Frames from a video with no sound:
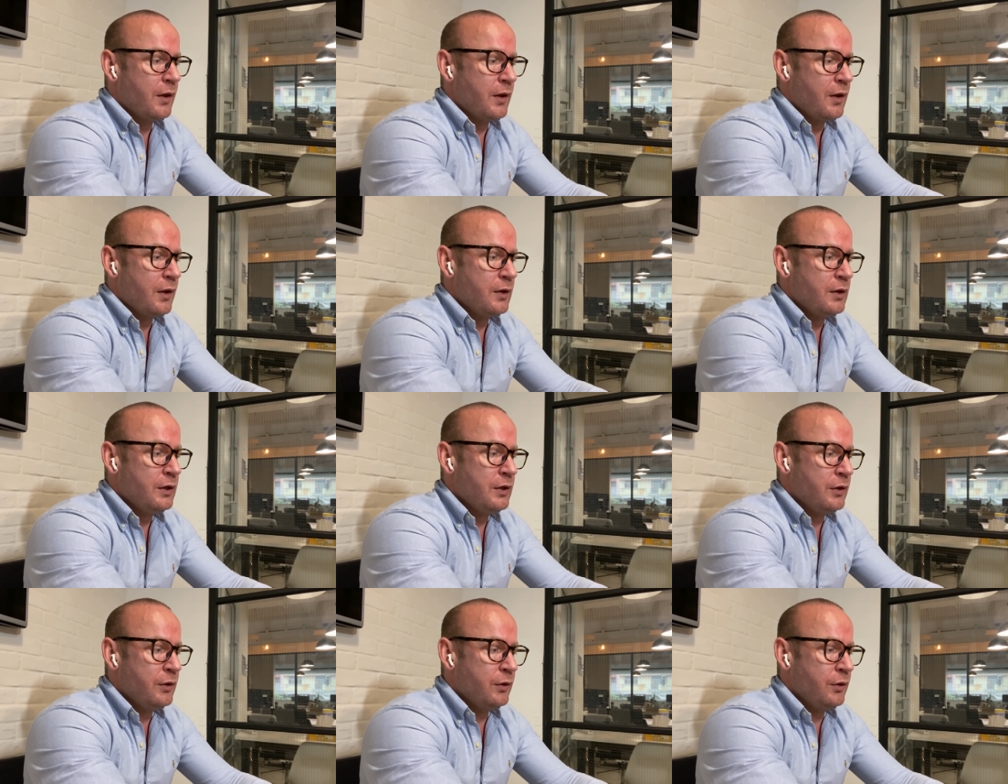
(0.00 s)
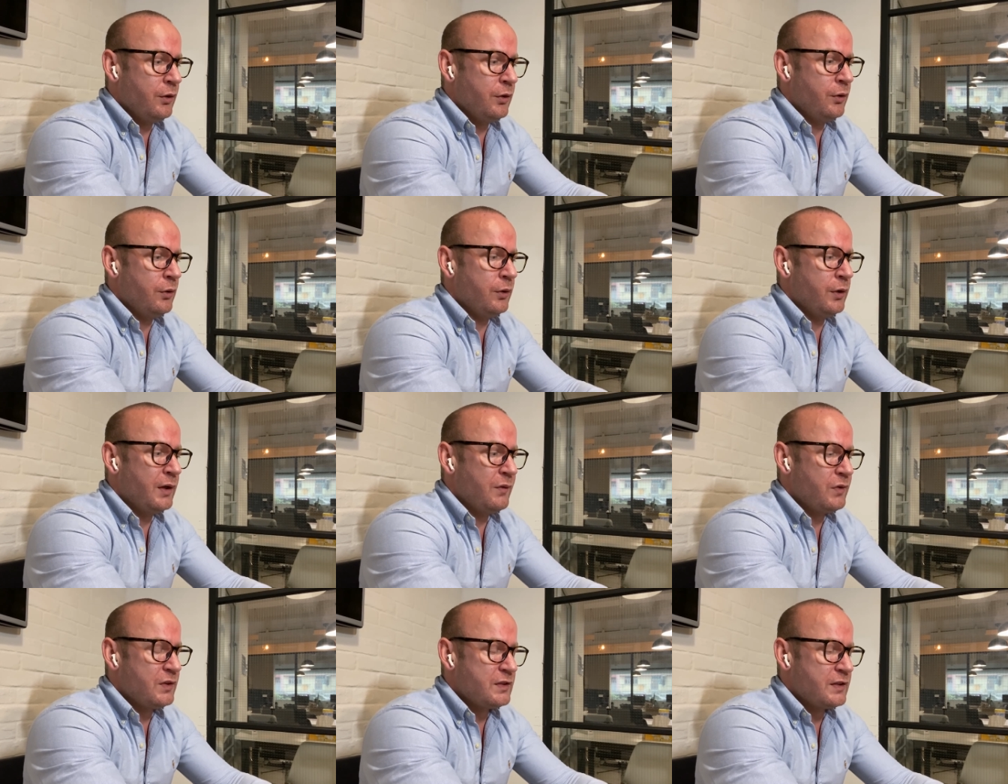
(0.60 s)
you give a
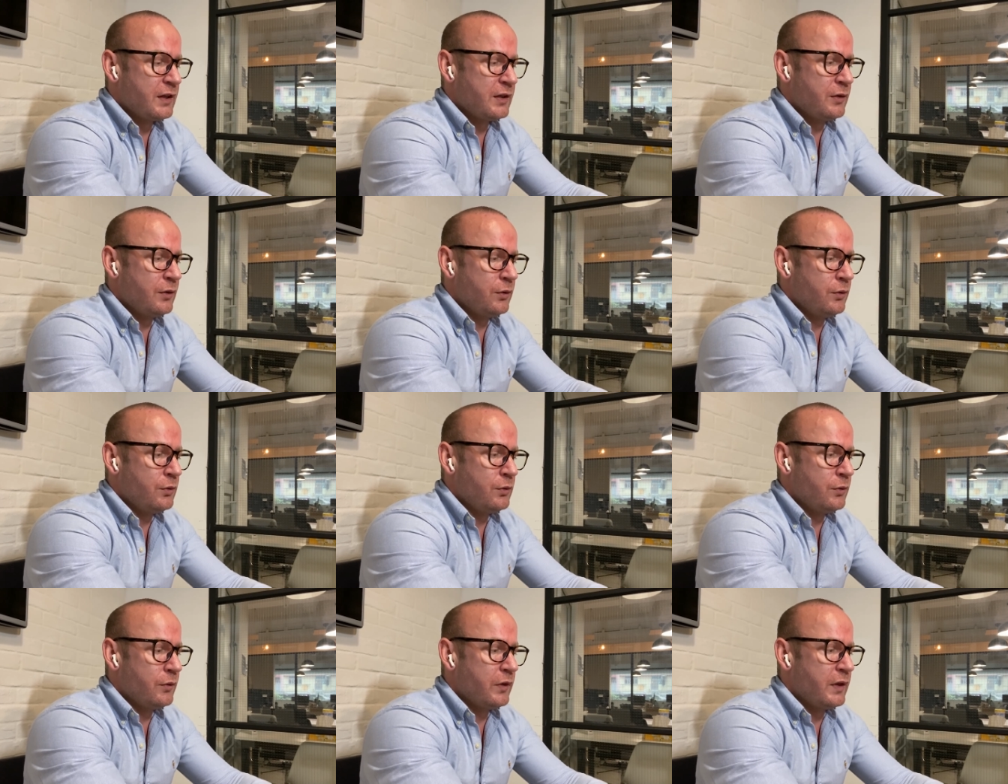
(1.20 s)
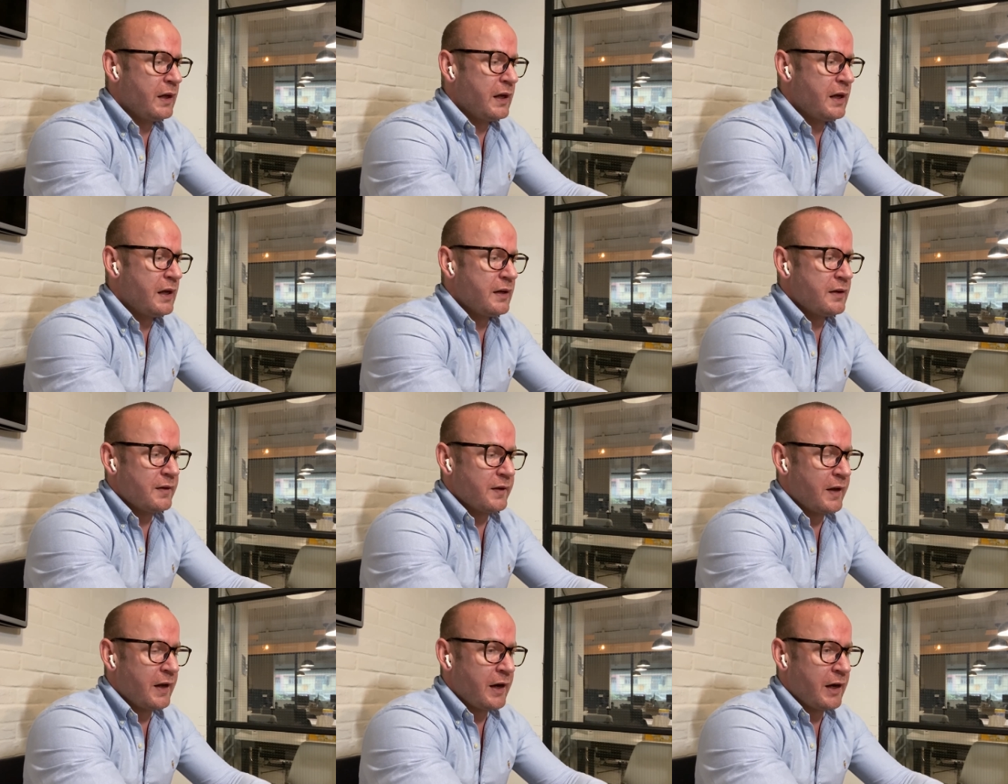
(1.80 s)
signal that
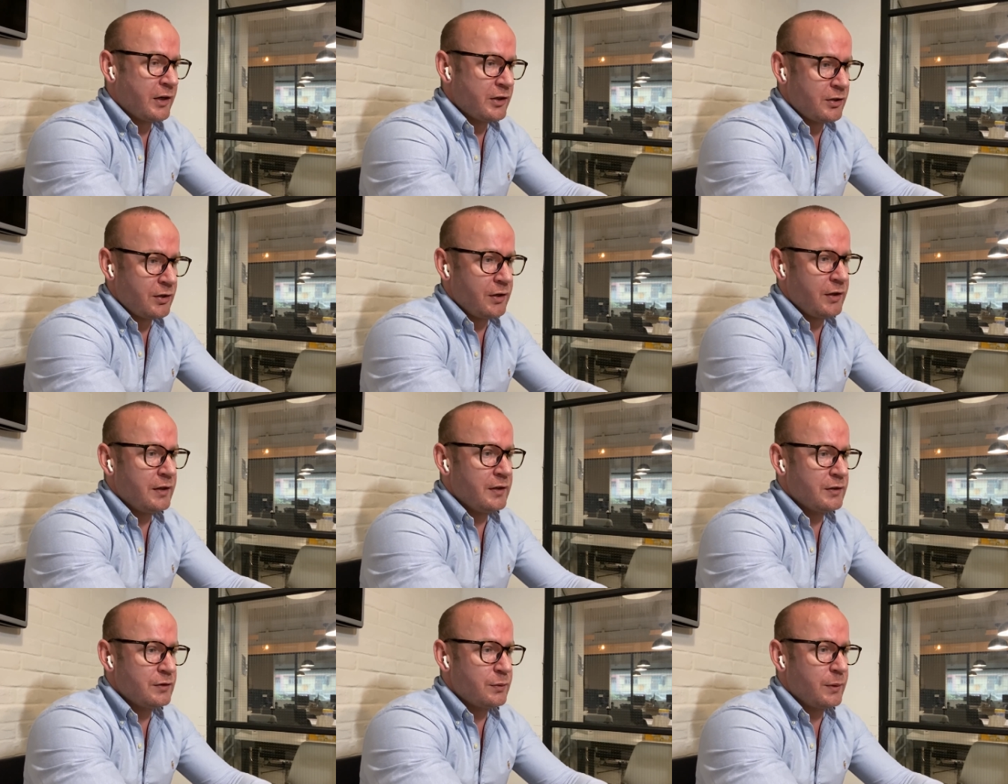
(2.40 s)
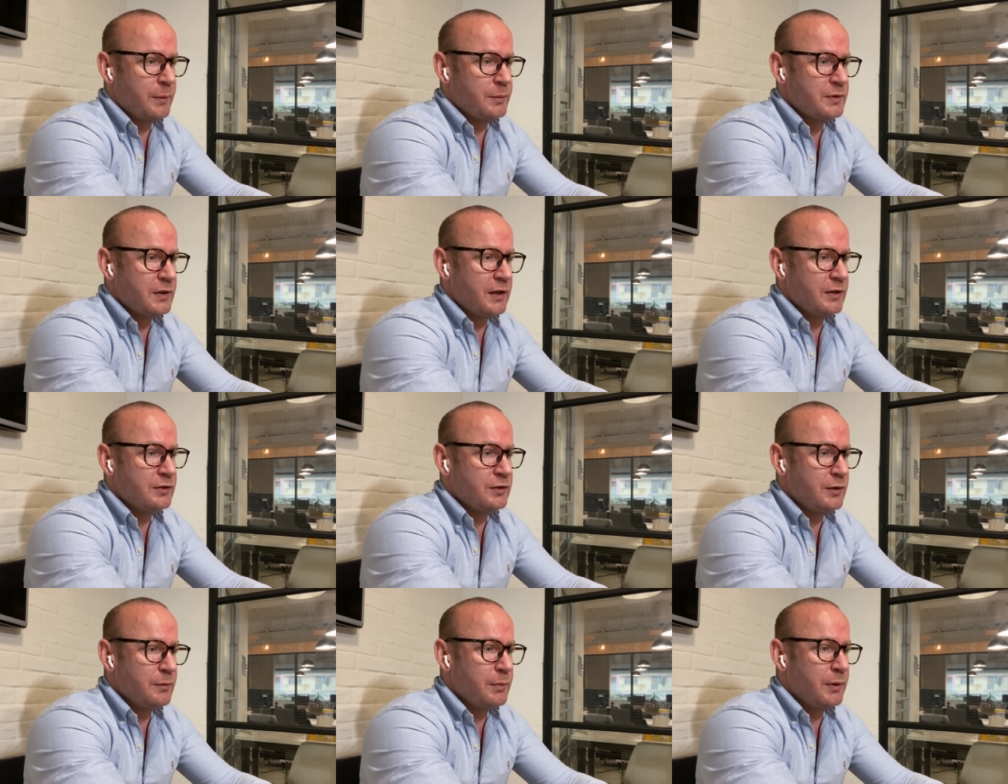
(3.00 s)
actually this website
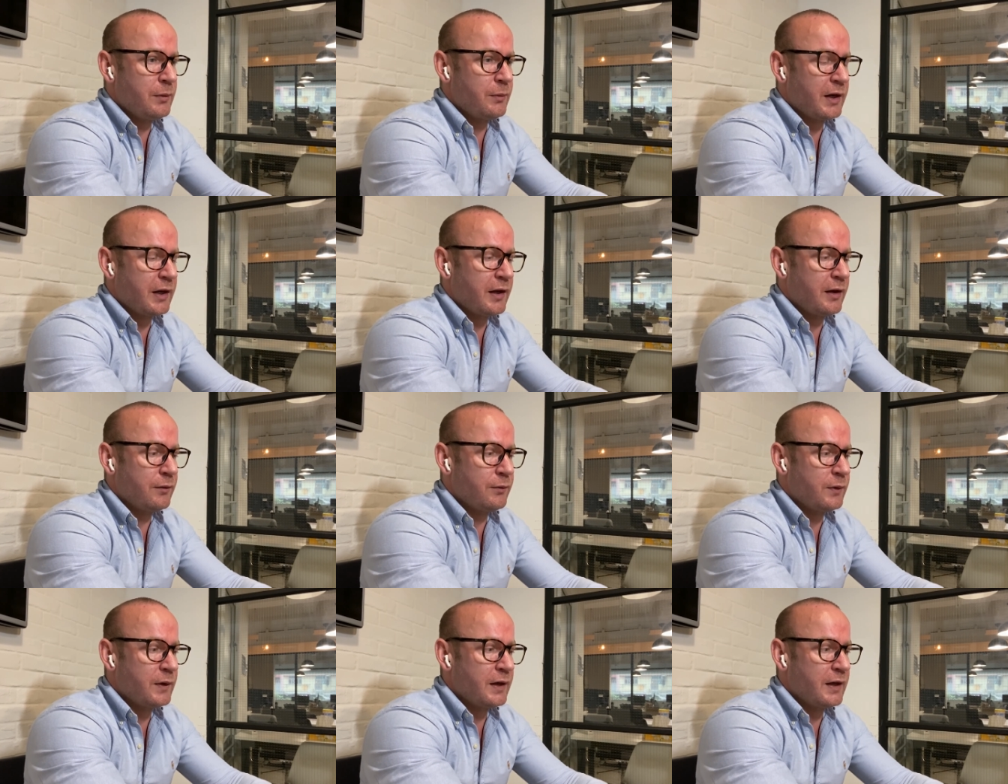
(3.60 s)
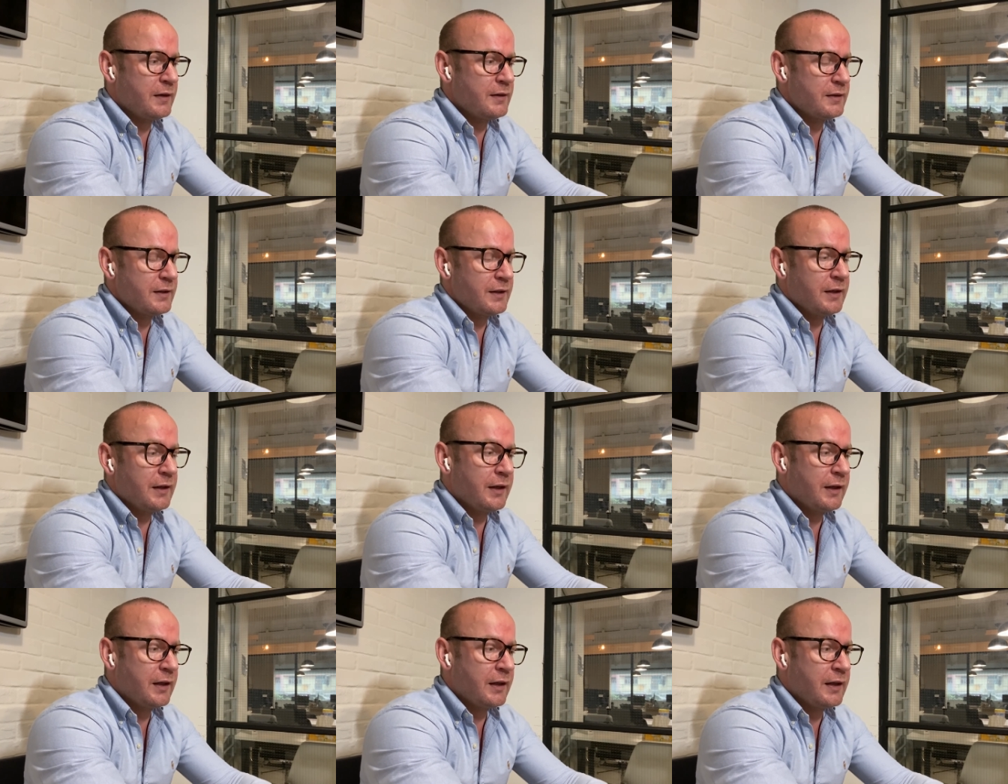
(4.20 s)
should be ranking for that, and they
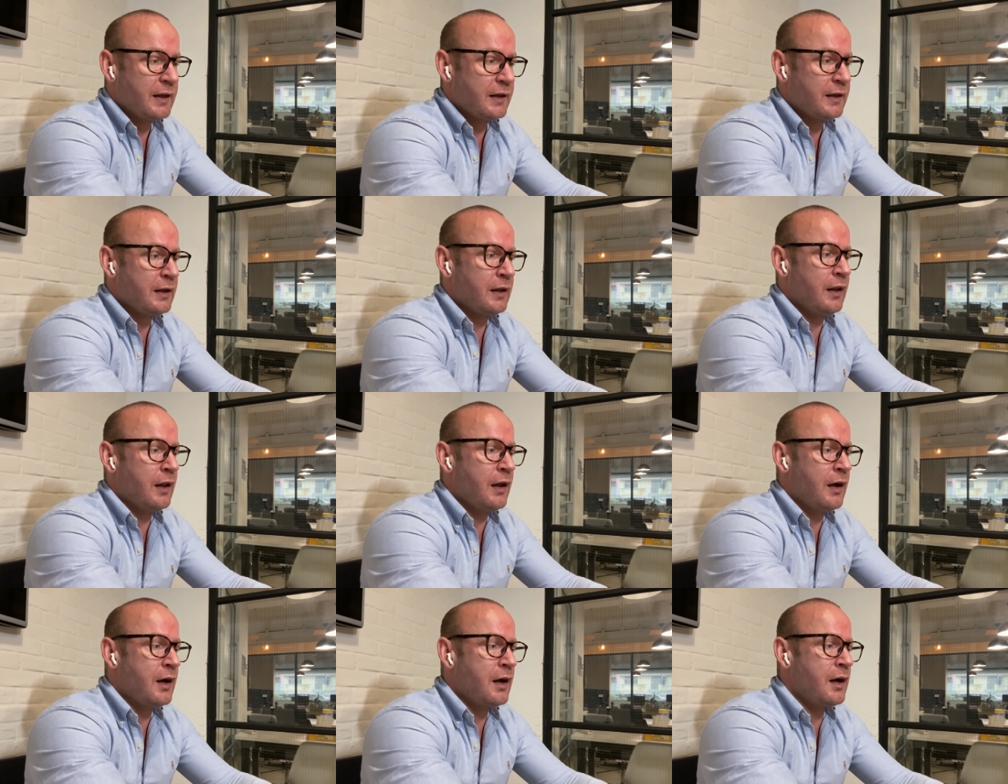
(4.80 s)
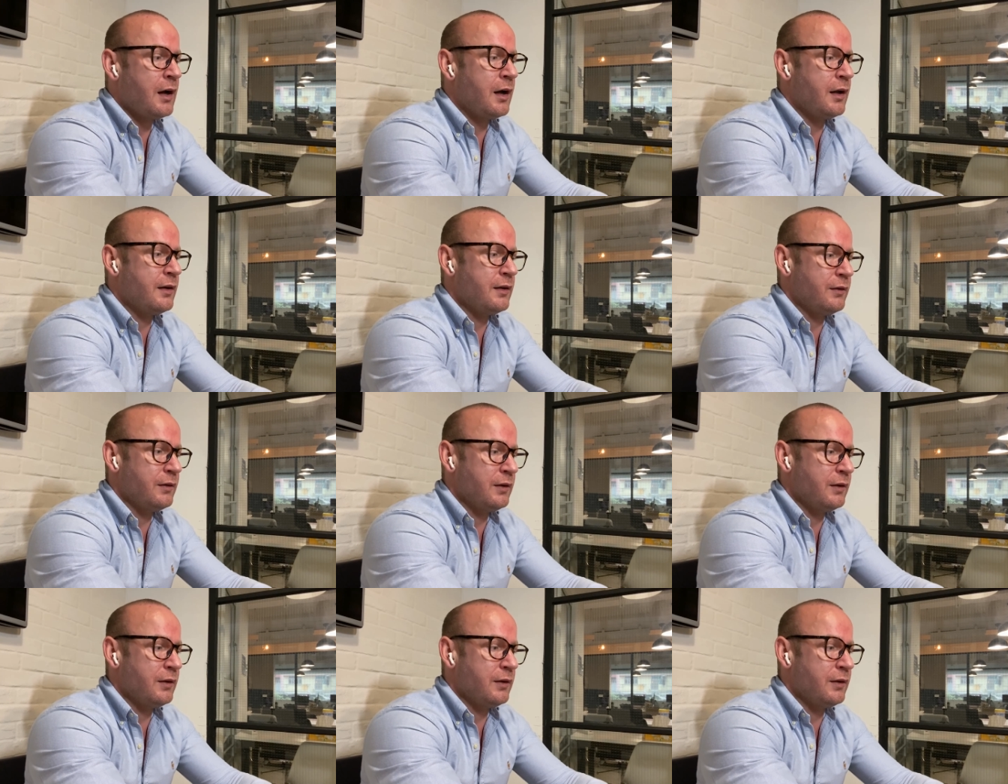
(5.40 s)
can get a lot of